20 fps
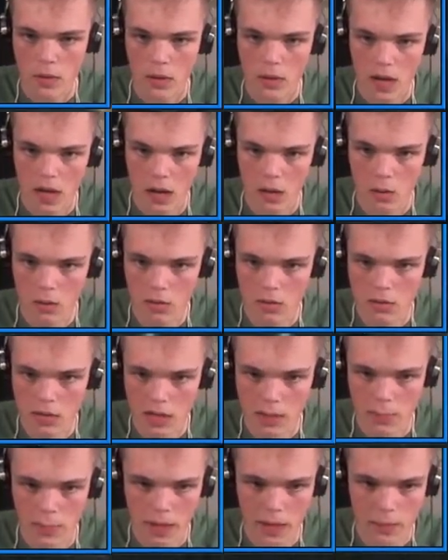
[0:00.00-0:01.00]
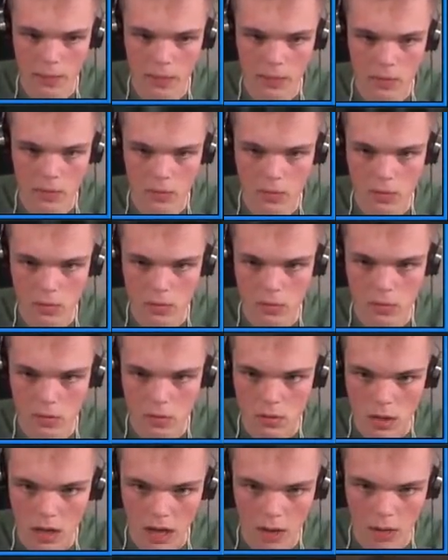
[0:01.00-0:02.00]
I won't see people.
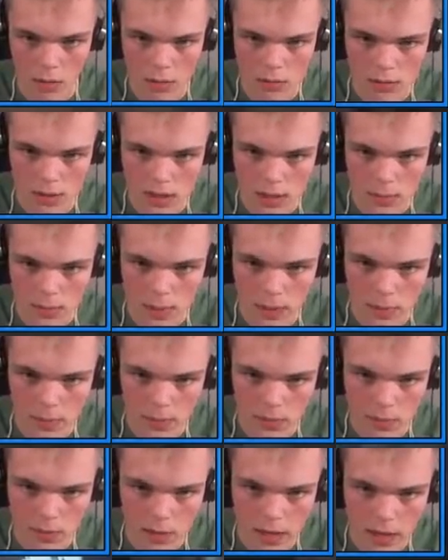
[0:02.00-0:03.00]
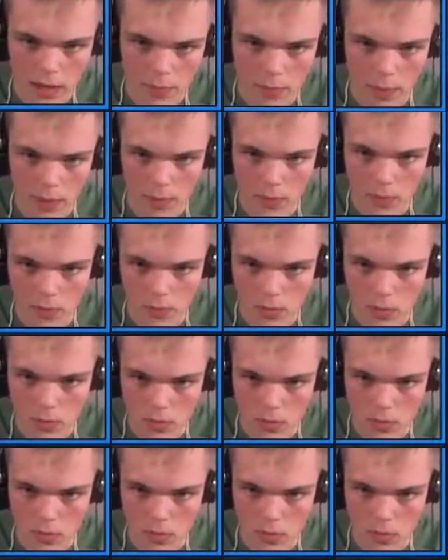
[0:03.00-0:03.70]
I won't see people. Hey, people.